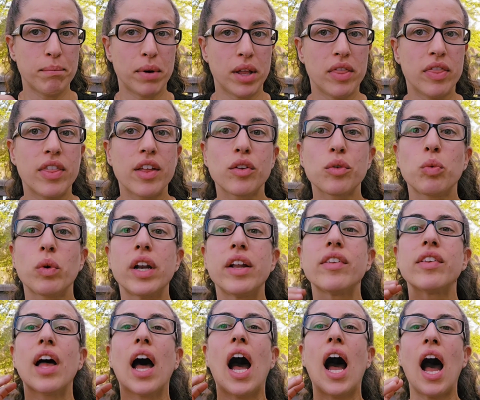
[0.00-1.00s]
but this one
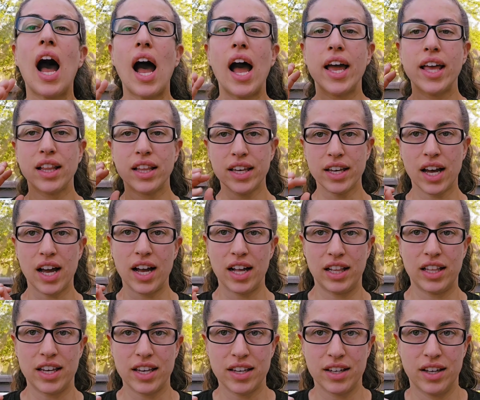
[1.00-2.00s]
is highly,
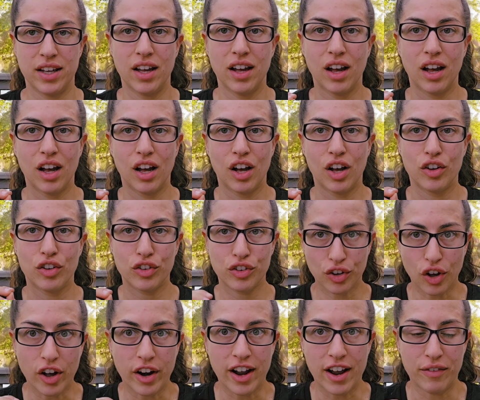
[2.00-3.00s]
highly
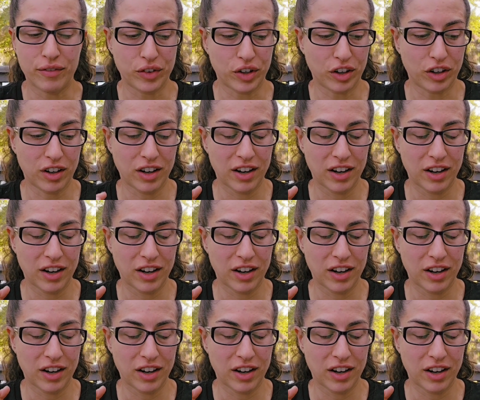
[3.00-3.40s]
sought after.